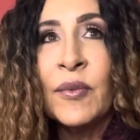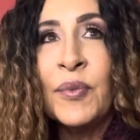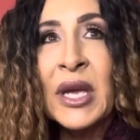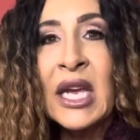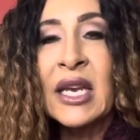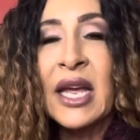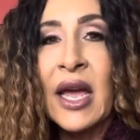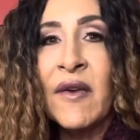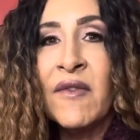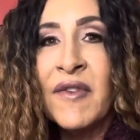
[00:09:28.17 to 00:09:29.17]
being
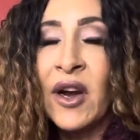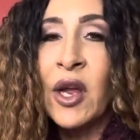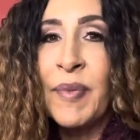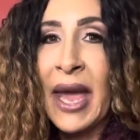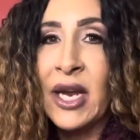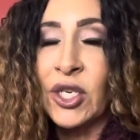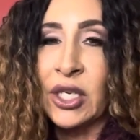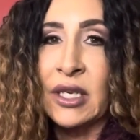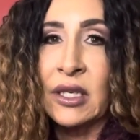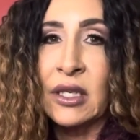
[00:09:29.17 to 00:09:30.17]
very
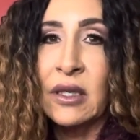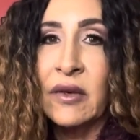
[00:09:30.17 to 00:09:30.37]
patient.